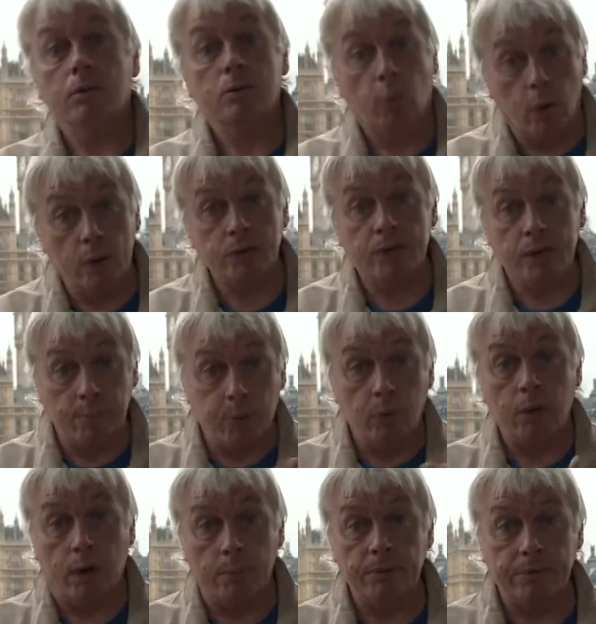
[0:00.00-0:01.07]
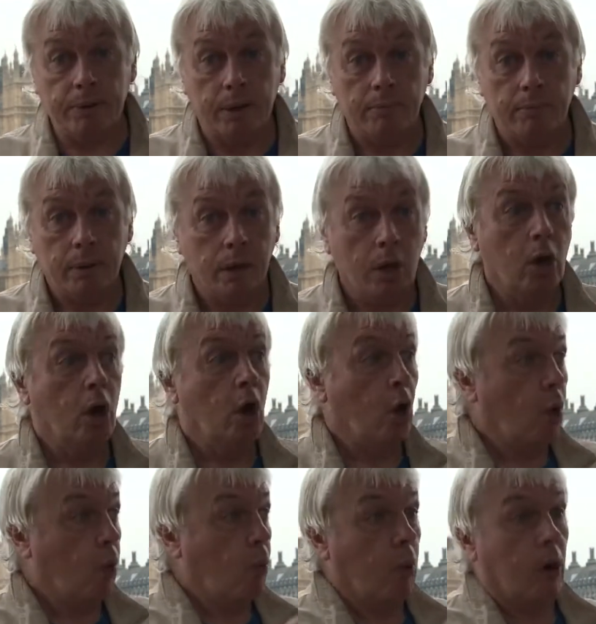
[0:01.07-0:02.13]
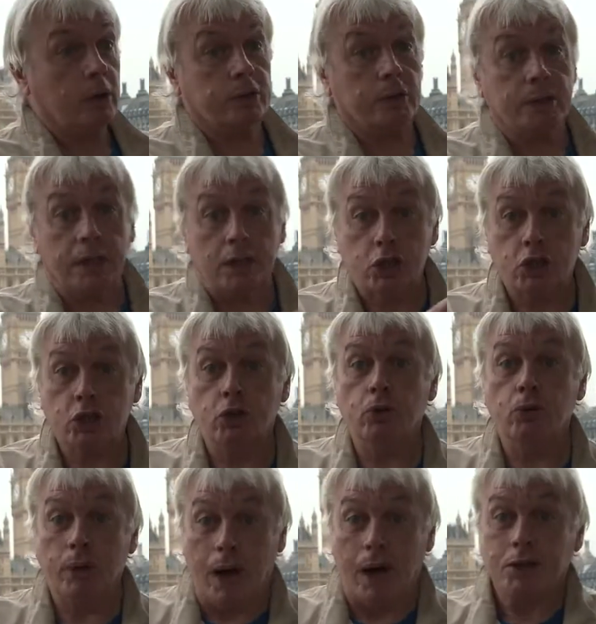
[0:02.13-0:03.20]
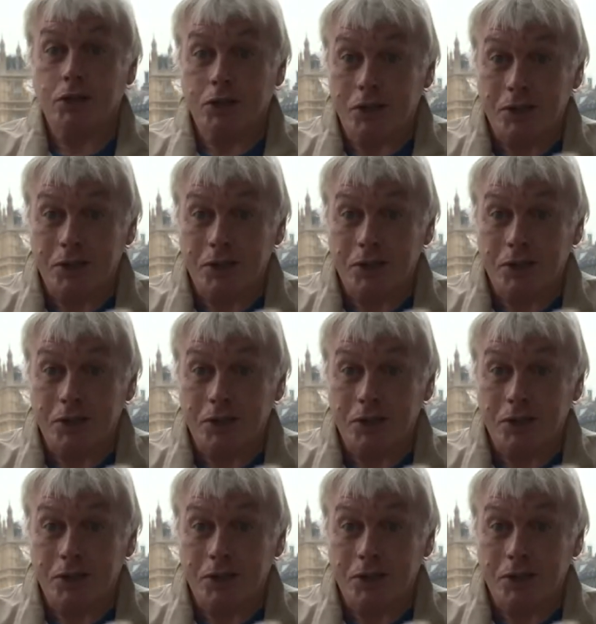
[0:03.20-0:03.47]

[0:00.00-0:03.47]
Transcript: One simple common theme. What does it suit us